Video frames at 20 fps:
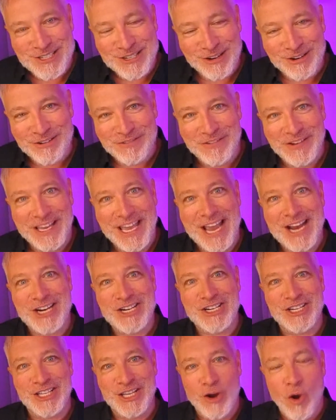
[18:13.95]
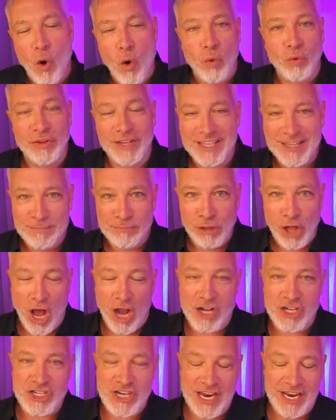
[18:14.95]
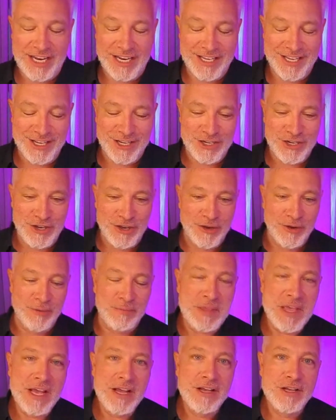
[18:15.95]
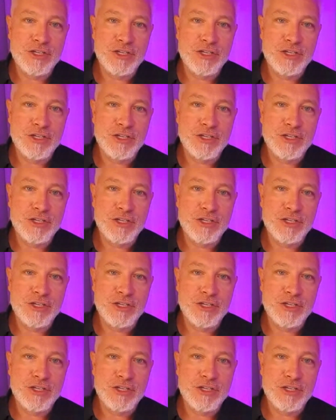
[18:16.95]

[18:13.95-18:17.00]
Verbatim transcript: certification that only the blockchain can do.